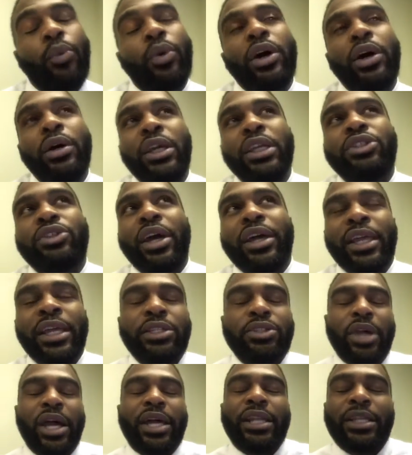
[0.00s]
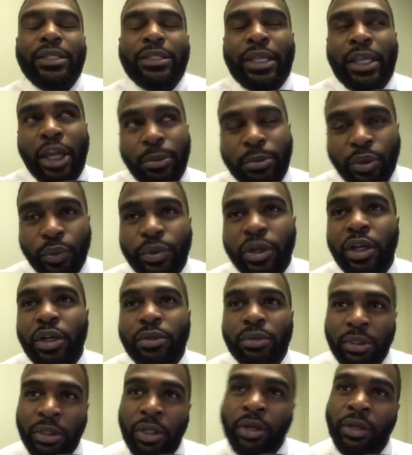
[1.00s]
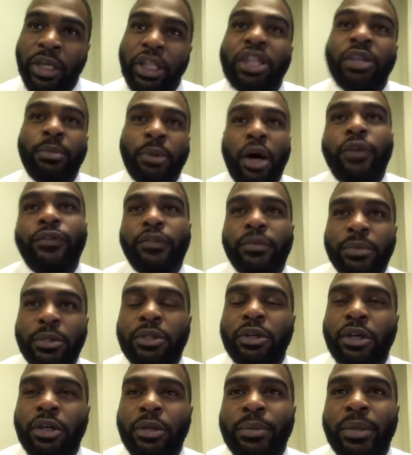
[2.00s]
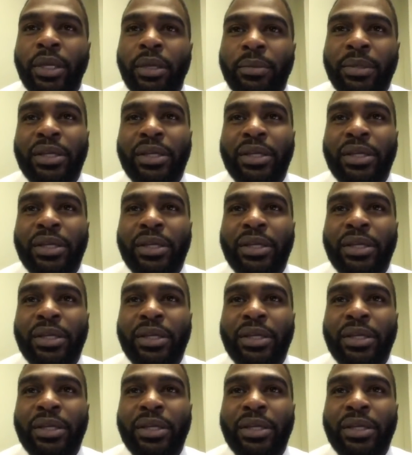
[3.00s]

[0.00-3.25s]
Well, he tried to help Darrell, you know, get them off him, you know what I mean?